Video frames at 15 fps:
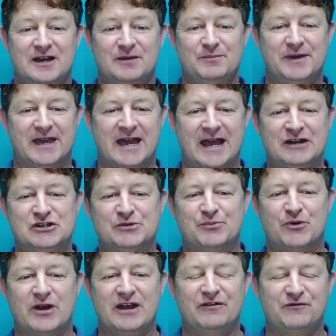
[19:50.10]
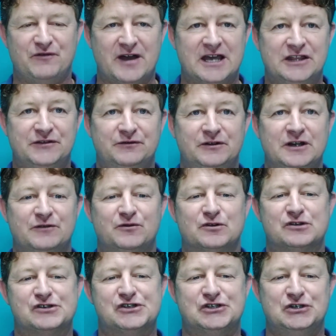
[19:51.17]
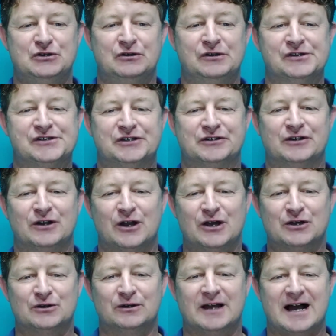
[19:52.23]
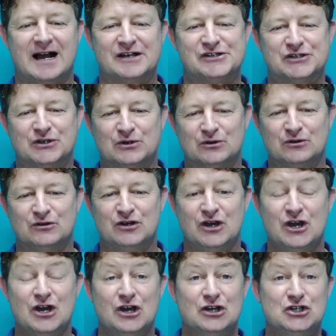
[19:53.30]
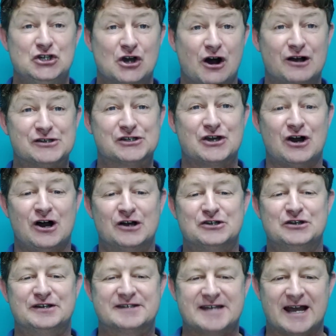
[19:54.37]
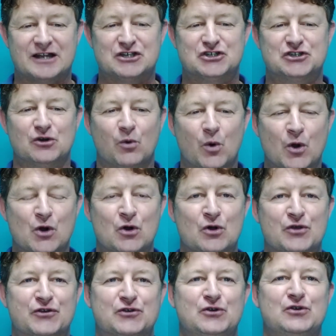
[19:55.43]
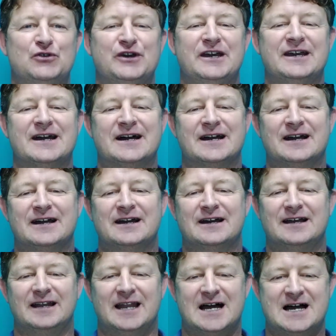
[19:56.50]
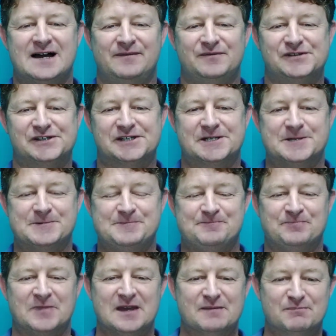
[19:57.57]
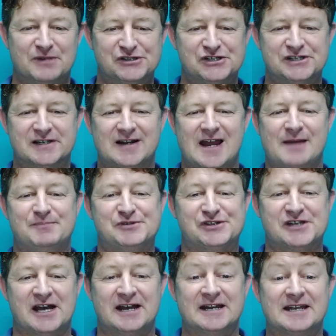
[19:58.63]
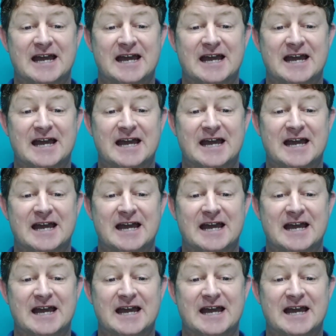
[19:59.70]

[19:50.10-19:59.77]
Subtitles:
began to pray faithfully for the students in her local high school. She asked God to touch the world through their young lives. Mrs. Clapp's son